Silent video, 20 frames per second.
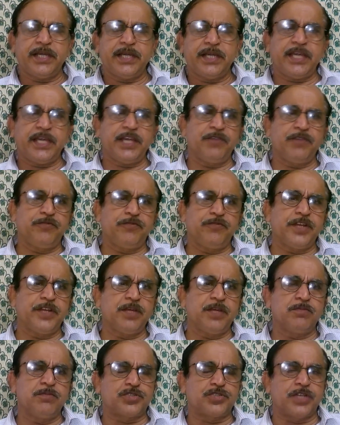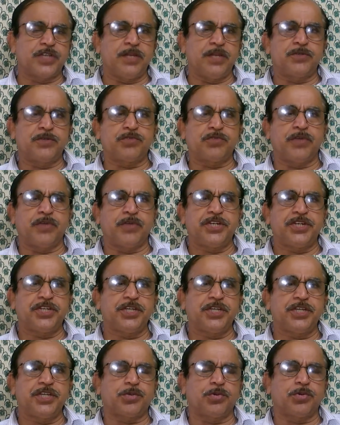Every Muslim, 20
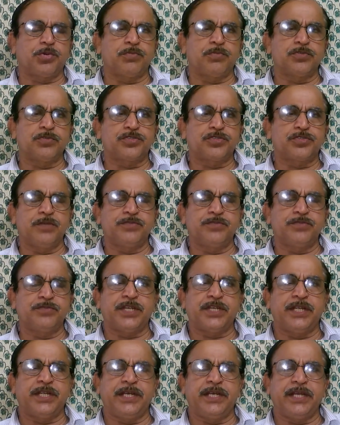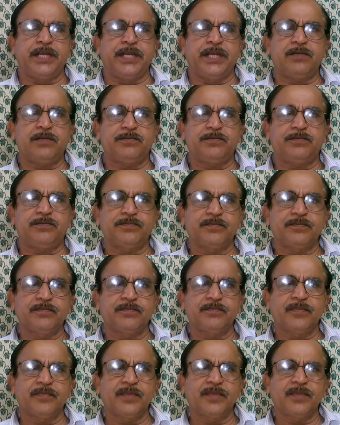crore Muslims in India,
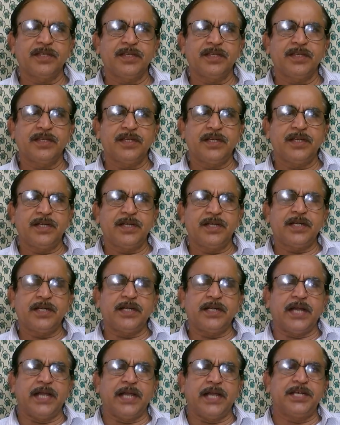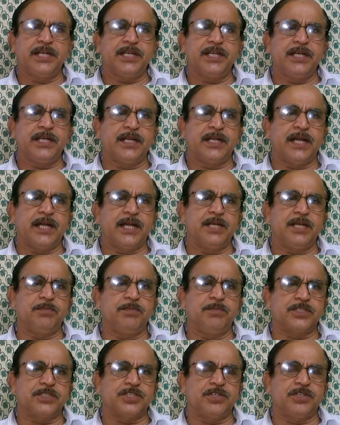
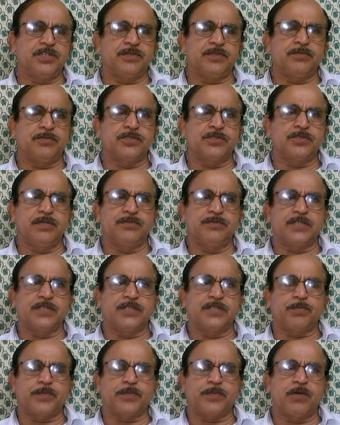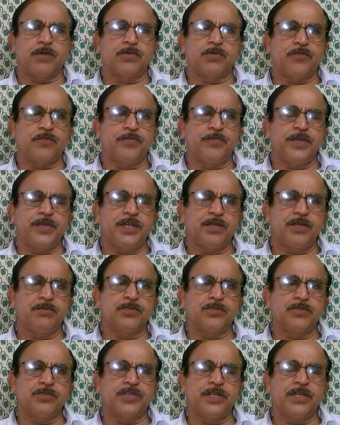99% of the Muslims are proud of being
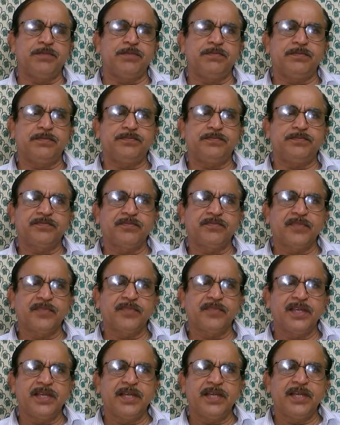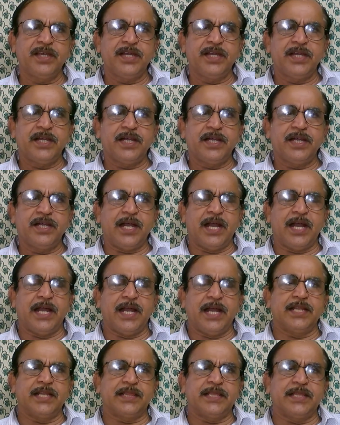Muslim,
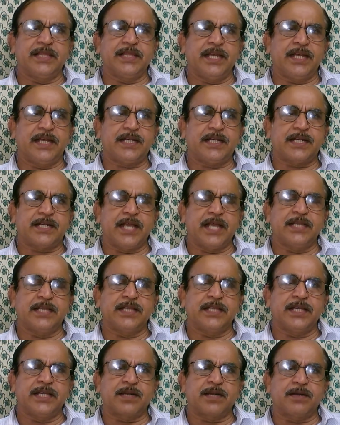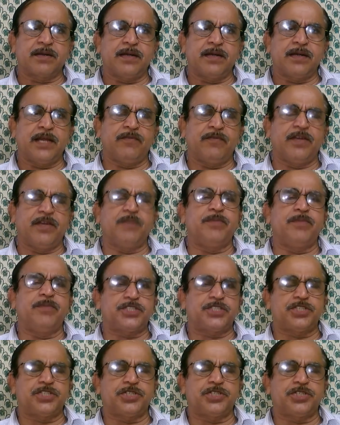and they try their level best
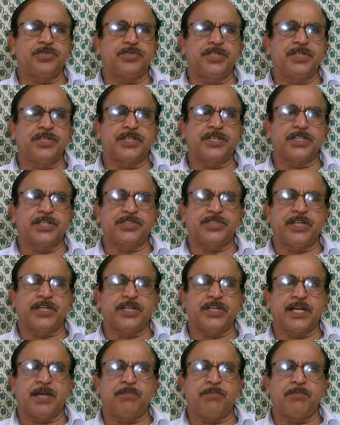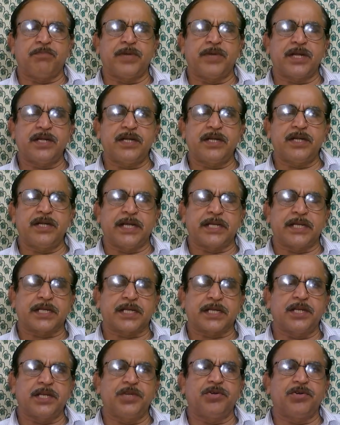to increase their number
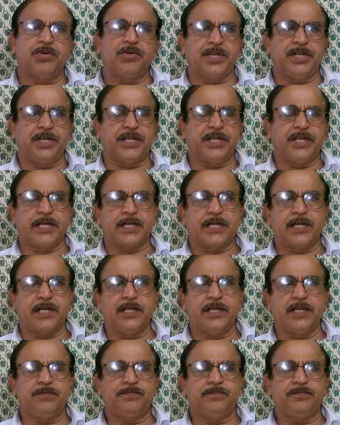directly or indirectly.